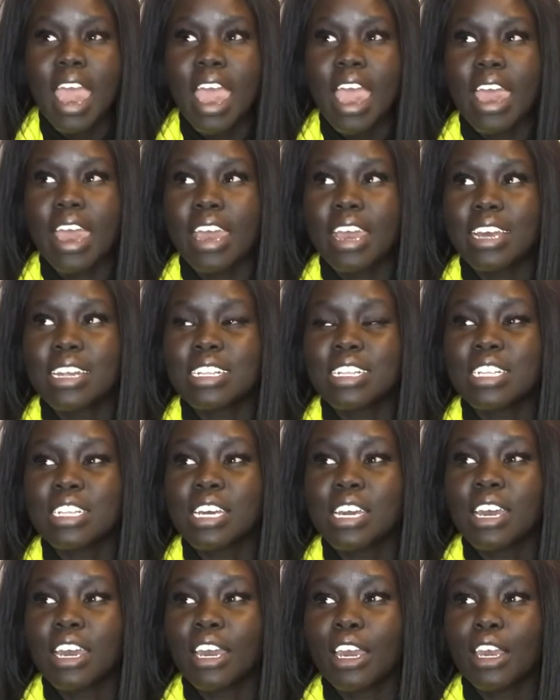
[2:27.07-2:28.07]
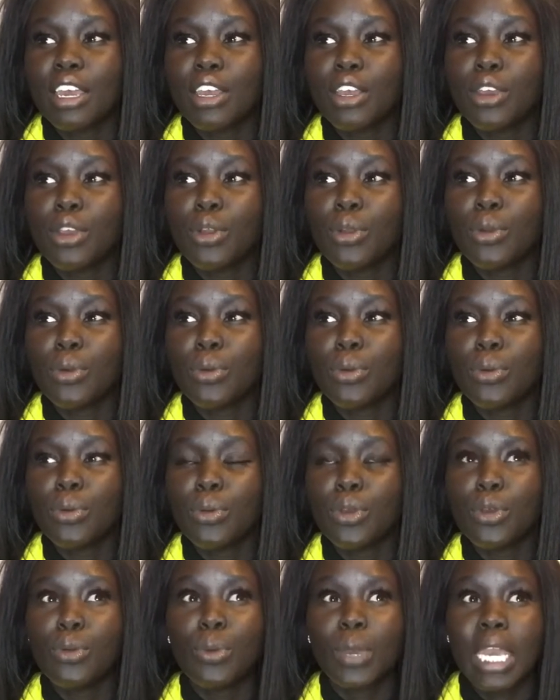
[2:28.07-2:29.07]
and you
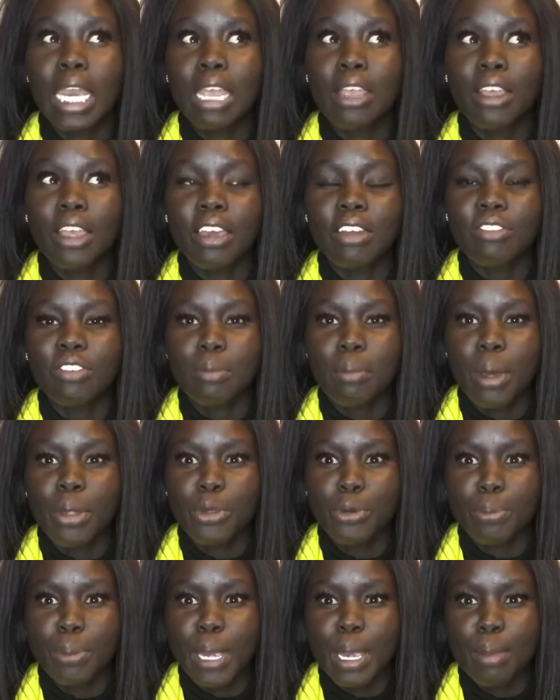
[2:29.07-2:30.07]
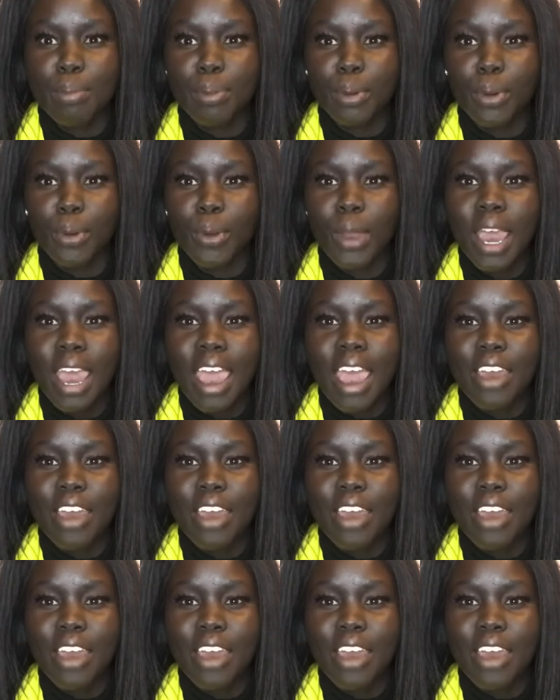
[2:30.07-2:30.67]
hear it from other people,